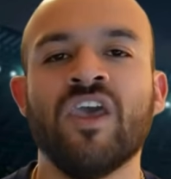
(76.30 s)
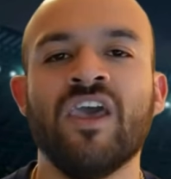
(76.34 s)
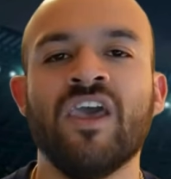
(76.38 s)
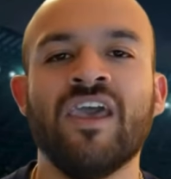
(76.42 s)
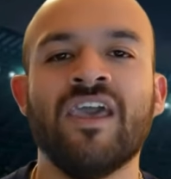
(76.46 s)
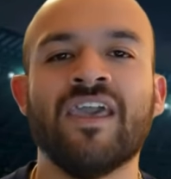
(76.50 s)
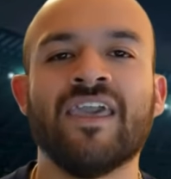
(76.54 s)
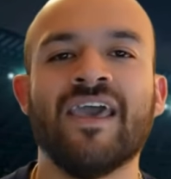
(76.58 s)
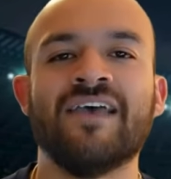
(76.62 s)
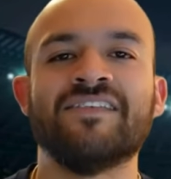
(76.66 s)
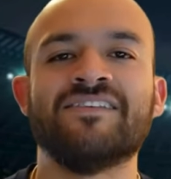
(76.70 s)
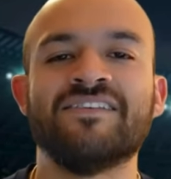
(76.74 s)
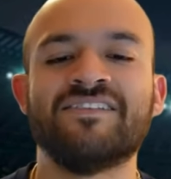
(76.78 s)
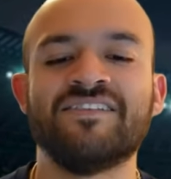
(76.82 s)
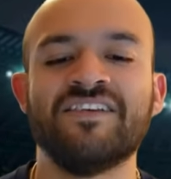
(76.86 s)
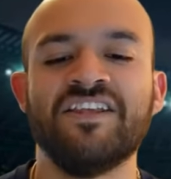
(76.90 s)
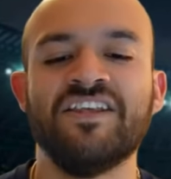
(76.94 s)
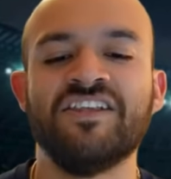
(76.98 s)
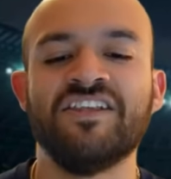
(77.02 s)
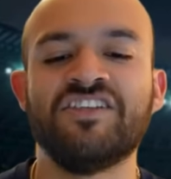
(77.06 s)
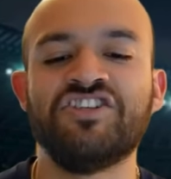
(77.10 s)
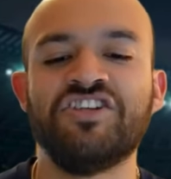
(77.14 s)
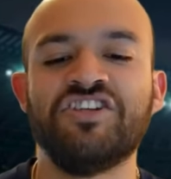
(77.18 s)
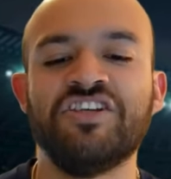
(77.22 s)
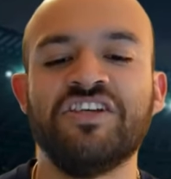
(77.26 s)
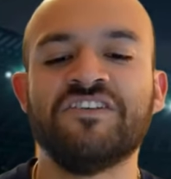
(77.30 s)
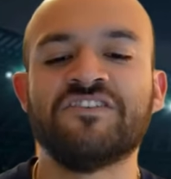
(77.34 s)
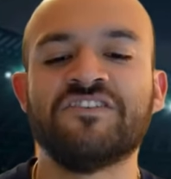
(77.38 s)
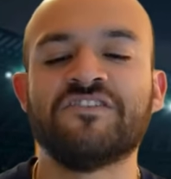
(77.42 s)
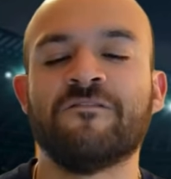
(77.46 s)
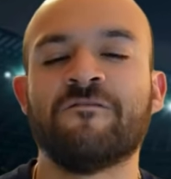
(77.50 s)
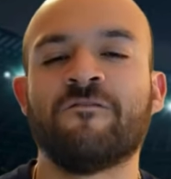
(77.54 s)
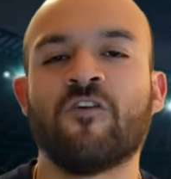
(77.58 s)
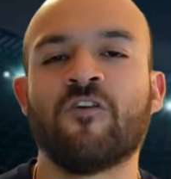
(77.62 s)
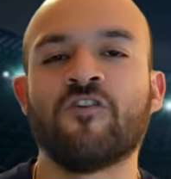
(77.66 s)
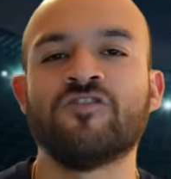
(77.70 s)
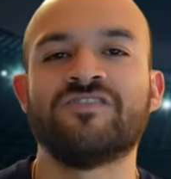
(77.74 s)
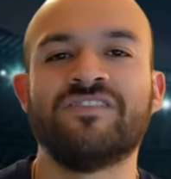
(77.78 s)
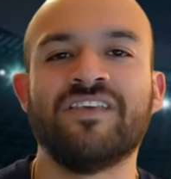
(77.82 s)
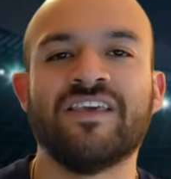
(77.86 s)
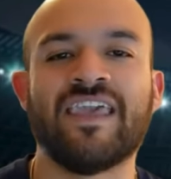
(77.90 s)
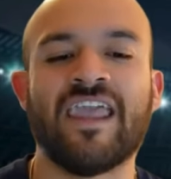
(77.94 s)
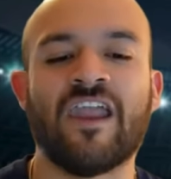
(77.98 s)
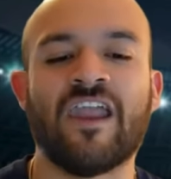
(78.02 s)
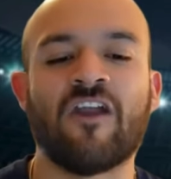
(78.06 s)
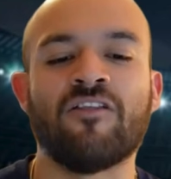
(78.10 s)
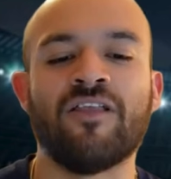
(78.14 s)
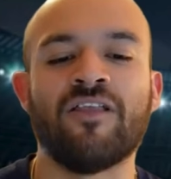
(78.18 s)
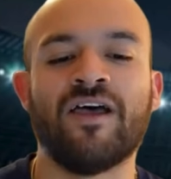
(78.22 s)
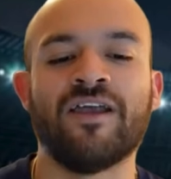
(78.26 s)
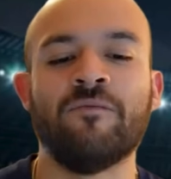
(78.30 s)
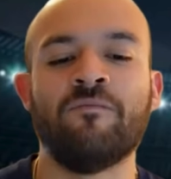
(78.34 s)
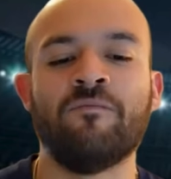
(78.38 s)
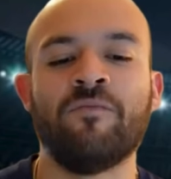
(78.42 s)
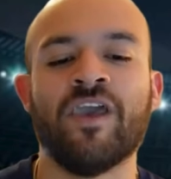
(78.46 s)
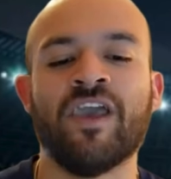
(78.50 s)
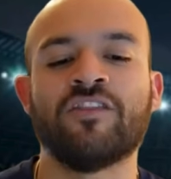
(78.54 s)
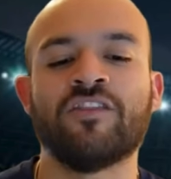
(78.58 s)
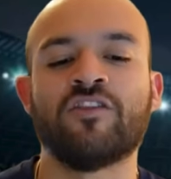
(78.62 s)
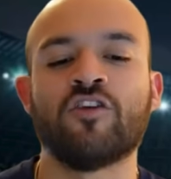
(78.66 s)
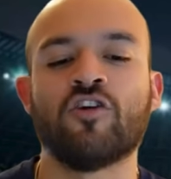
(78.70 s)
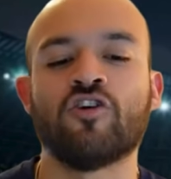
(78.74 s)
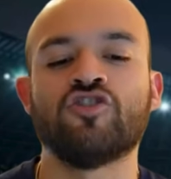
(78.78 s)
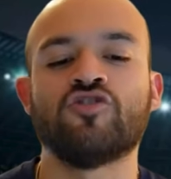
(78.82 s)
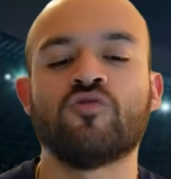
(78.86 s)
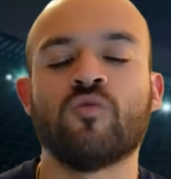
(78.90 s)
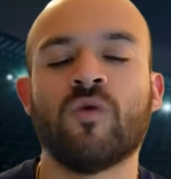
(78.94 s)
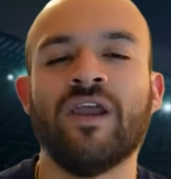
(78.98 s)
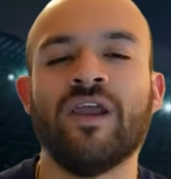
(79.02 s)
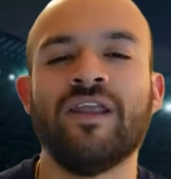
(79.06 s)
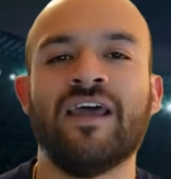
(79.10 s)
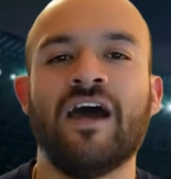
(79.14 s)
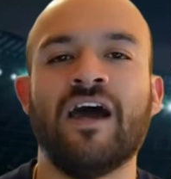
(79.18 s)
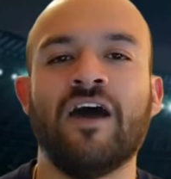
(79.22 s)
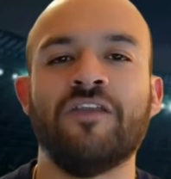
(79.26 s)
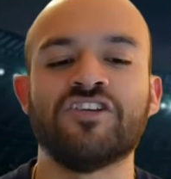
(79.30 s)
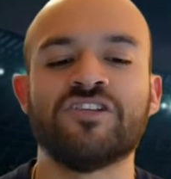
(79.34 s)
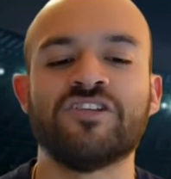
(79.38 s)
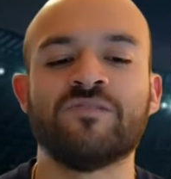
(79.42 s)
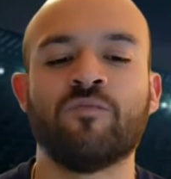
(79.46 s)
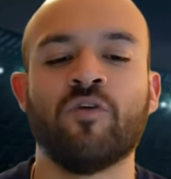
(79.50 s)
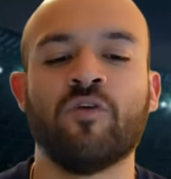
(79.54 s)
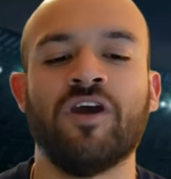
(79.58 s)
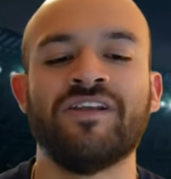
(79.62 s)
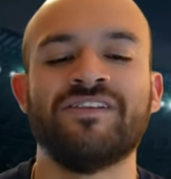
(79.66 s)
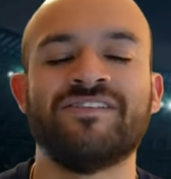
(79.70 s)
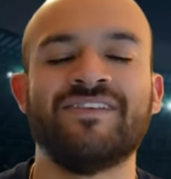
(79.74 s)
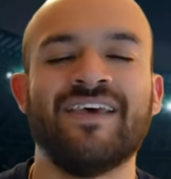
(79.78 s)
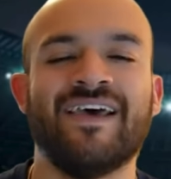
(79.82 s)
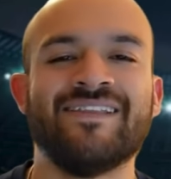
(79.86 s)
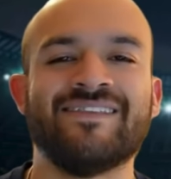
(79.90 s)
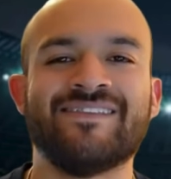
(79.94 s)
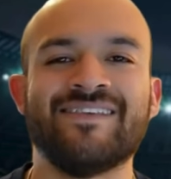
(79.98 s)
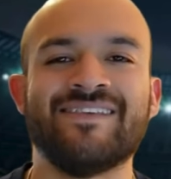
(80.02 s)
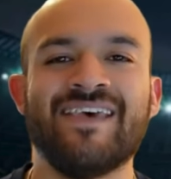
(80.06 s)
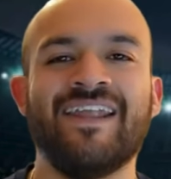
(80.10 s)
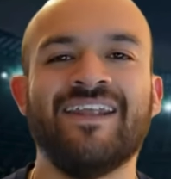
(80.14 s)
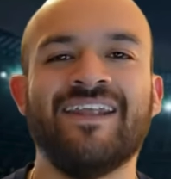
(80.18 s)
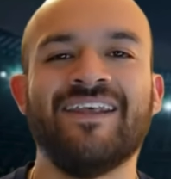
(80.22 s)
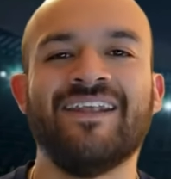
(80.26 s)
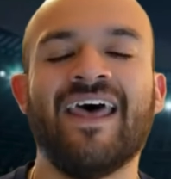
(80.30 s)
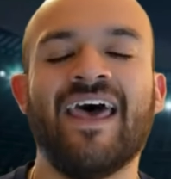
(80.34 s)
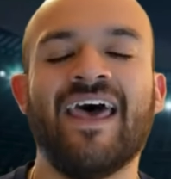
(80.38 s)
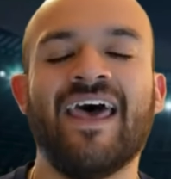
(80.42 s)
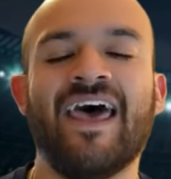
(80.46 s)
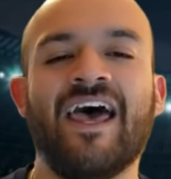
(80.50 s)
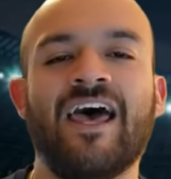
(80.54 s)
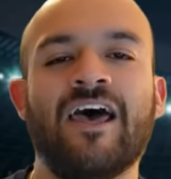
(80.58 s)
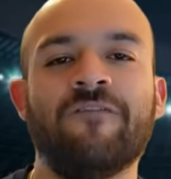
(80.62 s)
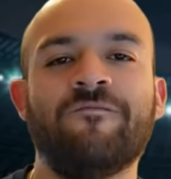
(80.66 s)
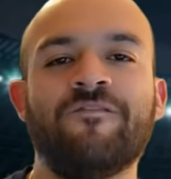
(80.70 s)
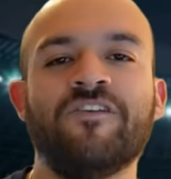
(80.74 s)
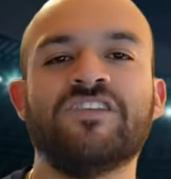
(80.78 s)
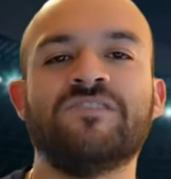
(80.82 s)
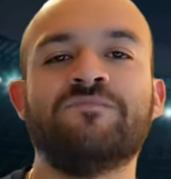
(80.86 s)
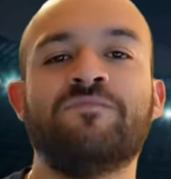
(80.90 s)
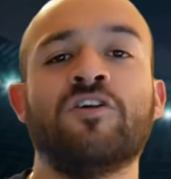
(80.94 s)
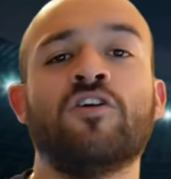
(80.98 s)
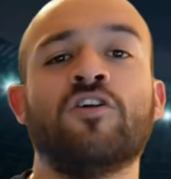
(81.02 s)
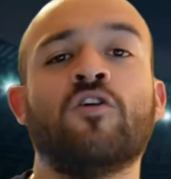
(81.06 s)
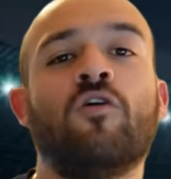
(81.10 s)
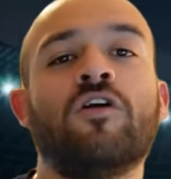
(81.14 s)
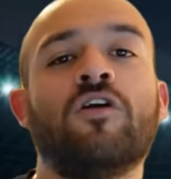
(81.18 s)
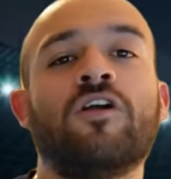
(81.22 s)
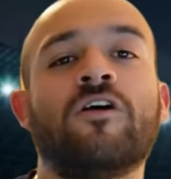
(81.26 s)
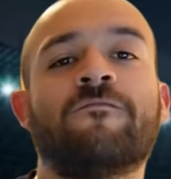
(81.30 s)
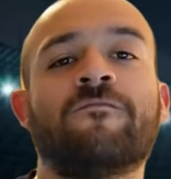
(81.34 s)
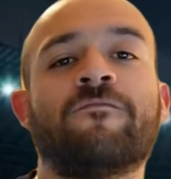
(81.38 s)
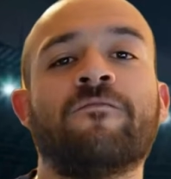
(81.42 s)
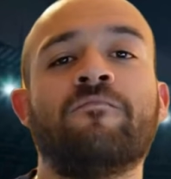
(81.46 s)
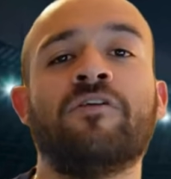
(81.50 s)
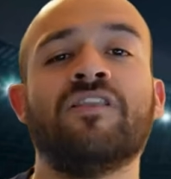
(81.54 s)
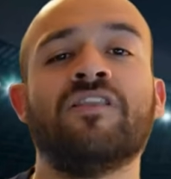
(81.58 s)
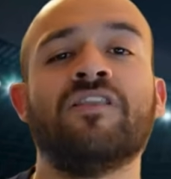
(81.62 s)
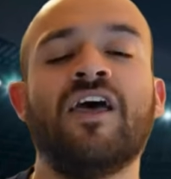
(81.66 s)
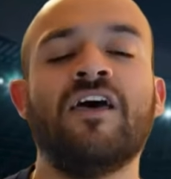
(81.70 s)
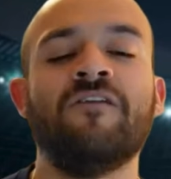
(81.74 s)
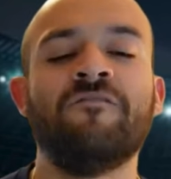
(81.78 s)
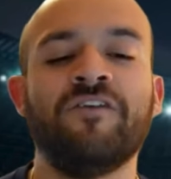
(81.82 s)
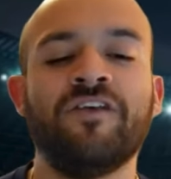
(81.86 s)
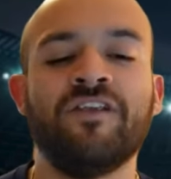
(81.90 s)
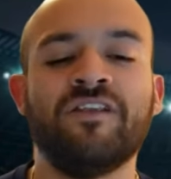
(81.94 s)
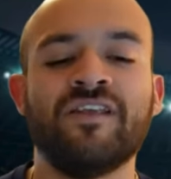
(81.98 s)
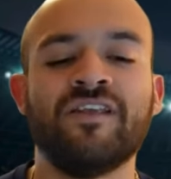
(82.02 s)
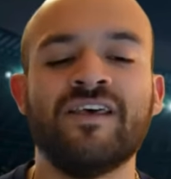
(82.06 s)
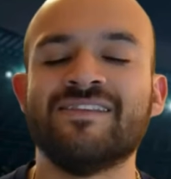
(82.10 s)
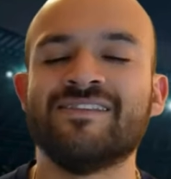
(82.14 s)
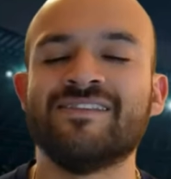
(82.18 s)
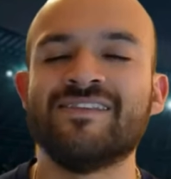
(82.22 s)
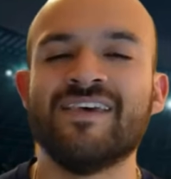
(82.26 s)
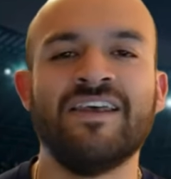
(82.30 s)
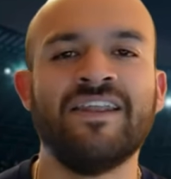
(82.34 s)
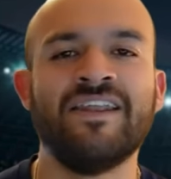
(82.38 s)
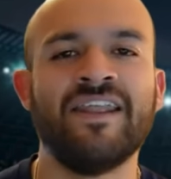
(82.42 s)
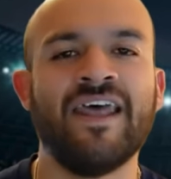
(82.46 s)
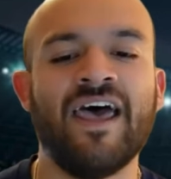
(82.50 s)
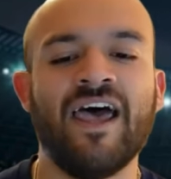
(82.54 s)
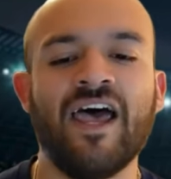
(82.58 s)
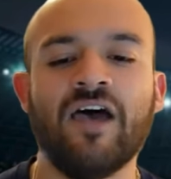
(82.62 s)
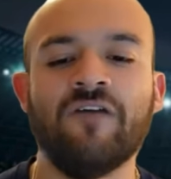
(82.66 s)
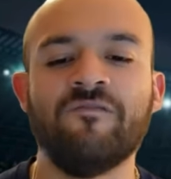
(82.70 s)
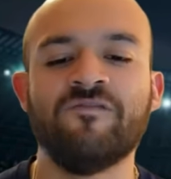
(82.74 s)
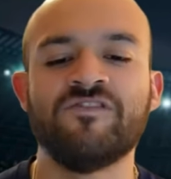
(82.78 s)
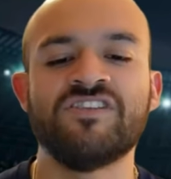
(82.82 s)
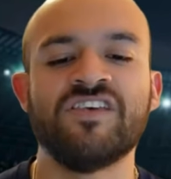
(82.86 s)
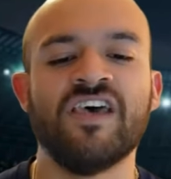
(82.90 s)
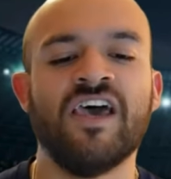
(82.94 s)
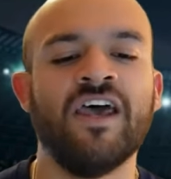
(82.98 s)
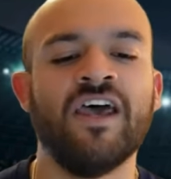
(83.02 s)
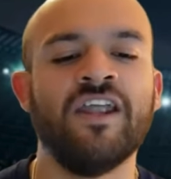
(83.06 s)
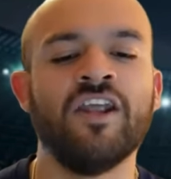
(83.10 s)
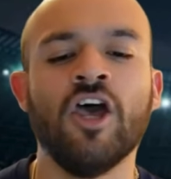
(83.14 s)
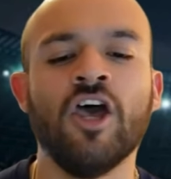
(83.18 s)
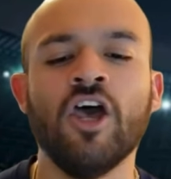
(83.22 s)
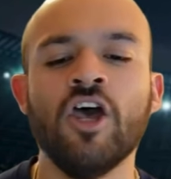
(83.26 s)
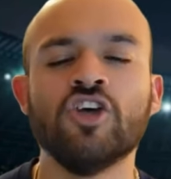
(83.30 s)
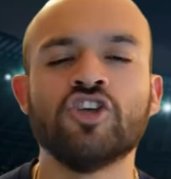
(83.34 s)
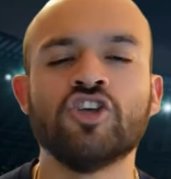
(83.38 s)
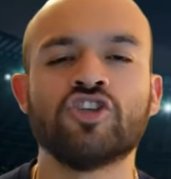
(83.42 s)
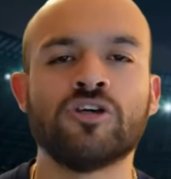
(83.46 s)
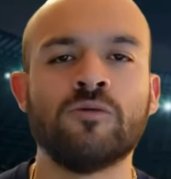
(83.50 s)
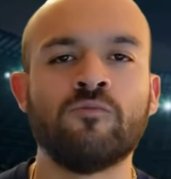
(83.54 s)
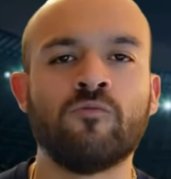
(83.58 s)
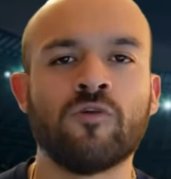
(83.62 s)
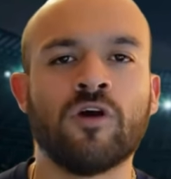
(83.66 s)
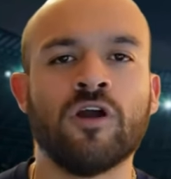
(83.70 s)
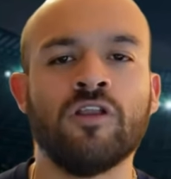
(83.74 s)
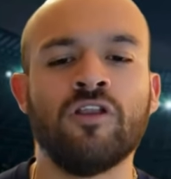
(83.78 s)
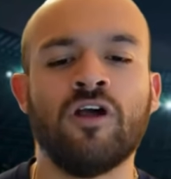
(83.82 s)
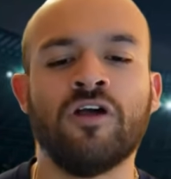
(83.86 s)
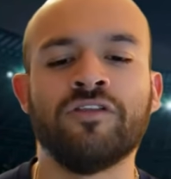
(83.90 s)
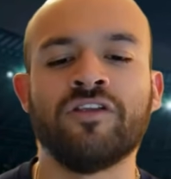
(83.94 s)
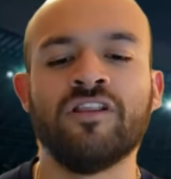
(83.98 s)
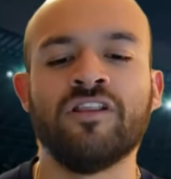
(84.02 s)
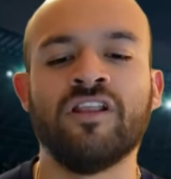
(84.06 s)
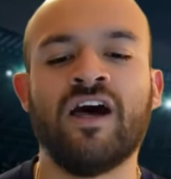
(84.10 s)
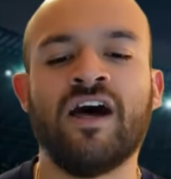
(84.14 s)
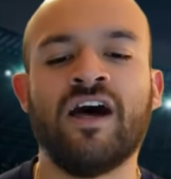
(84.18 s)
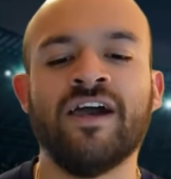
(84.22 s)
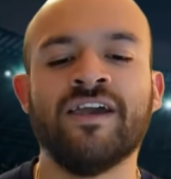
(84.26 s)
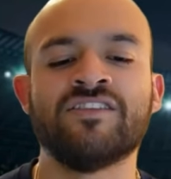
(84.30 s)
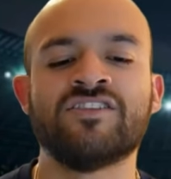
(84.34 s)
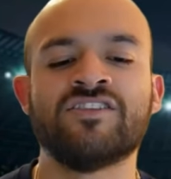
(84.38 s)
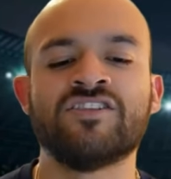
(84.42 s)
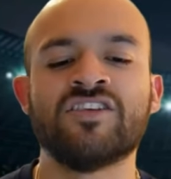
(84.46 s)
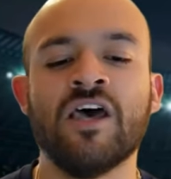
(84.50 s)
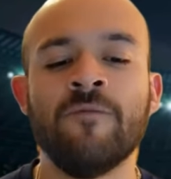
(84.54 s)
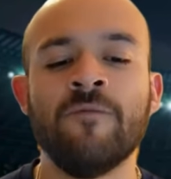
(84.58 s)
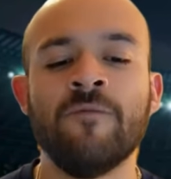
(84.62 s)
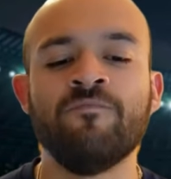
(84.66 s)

Kansas City Chiefs versus the Carolina Panthers. Right now, the spread is at 10.5. It's been going up from 11, 10.5, 10, somewhere along the lines.